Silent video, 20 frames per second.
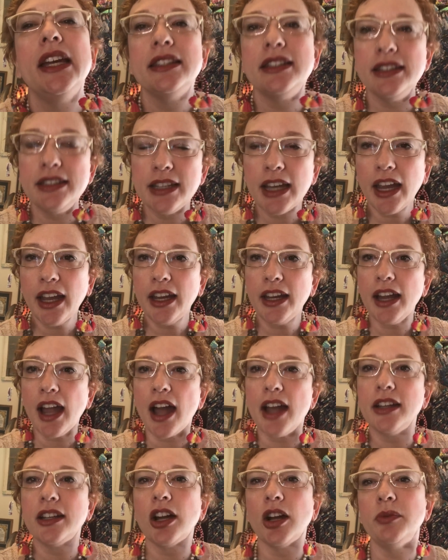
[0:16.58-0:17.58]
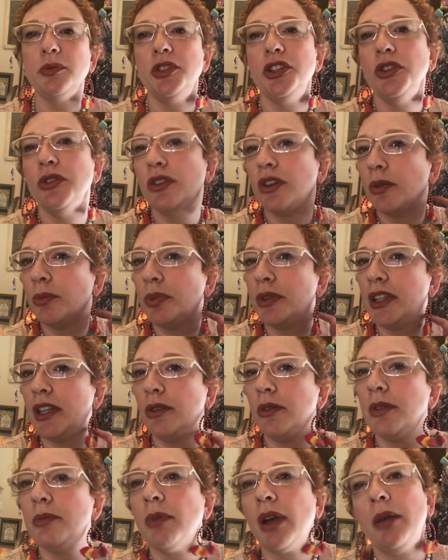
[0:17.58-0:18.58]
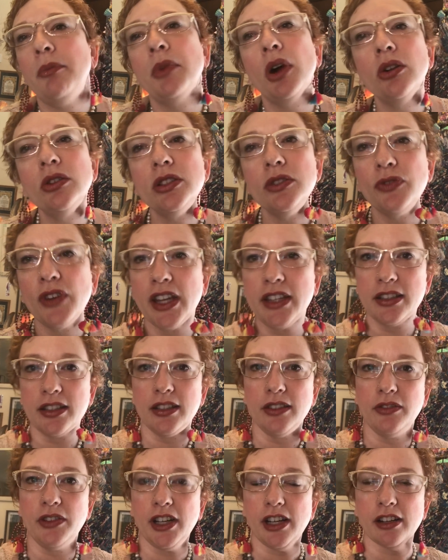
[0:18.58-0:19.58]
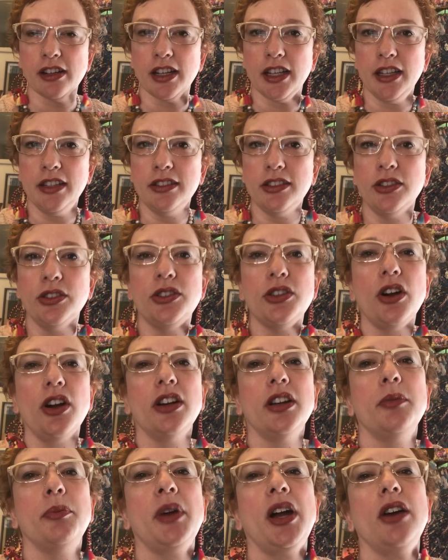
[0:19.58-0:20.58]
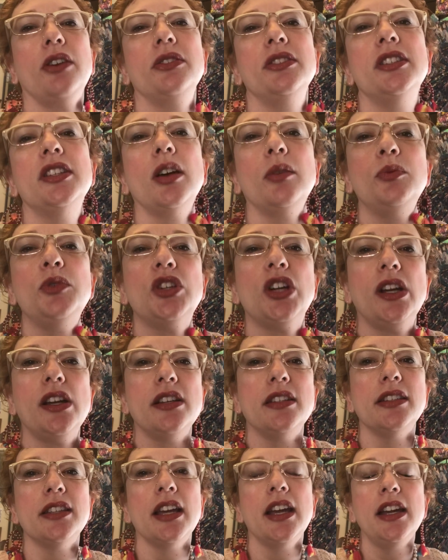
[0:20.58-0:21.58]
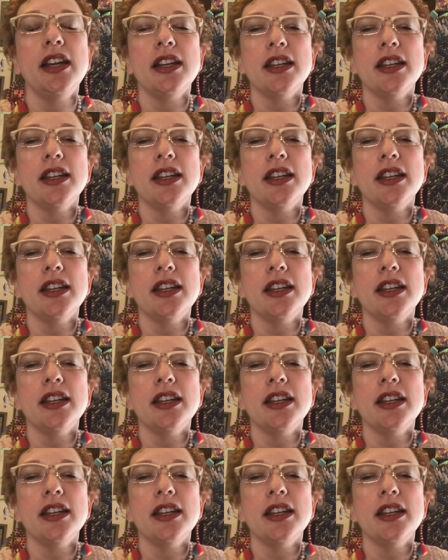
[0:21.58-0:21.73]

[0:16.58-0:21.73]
Today, I come to you complete with my most festive earrings to talk about subjects